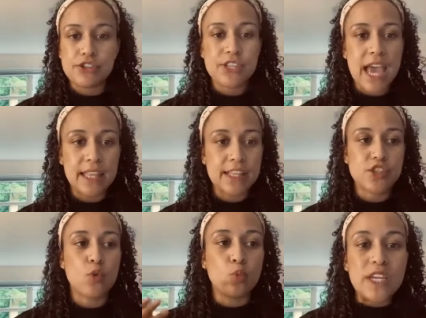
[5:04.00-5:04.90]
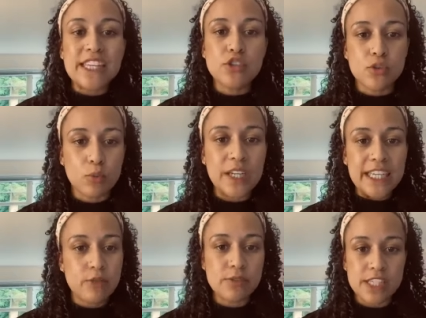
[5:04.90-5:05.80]
your silence. We don't,
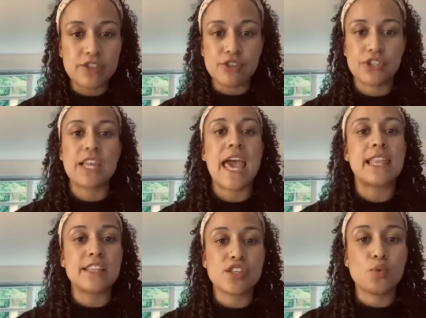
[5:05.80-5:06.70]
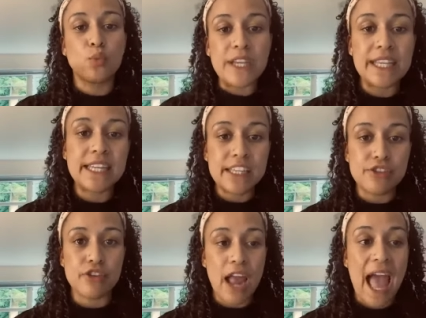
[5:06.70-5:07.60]
we don't need your silence. We
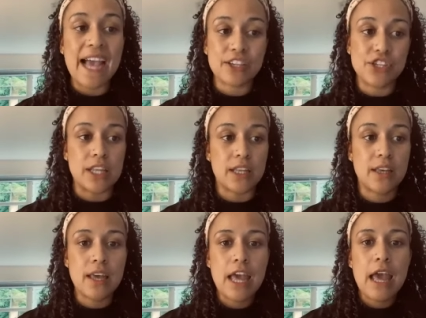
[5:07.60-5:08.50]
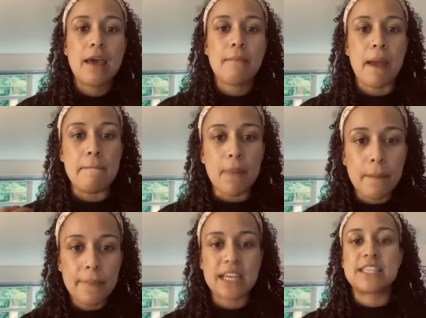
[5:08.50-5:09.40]
need your action. My
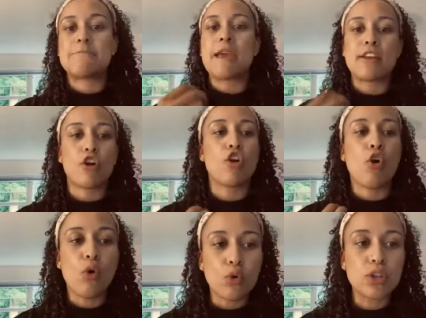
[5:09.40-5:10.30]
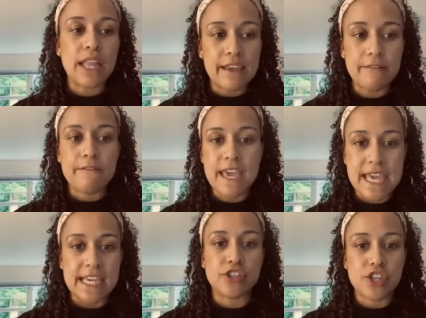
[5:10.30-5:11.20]
mum has spent her whole life
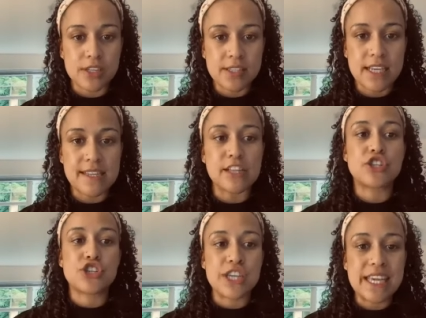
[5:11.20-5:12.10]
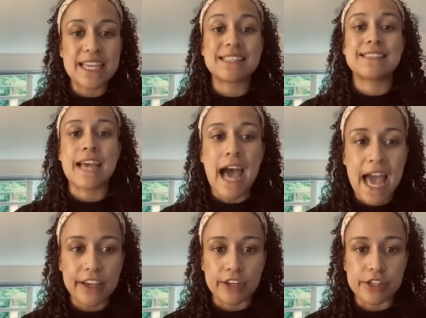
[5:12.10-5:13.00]
fighting injustice, and she is
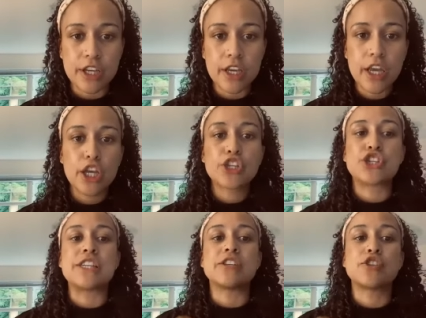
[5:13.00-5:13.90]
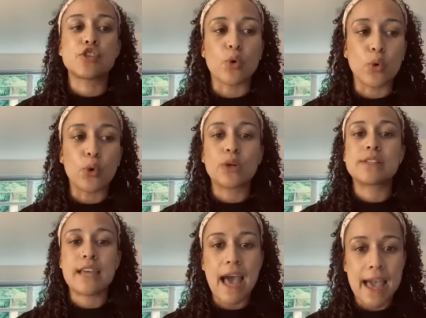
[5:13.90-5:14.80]
tired. She is so
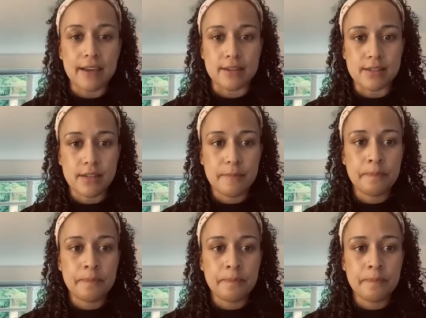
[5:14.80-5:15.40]
tired.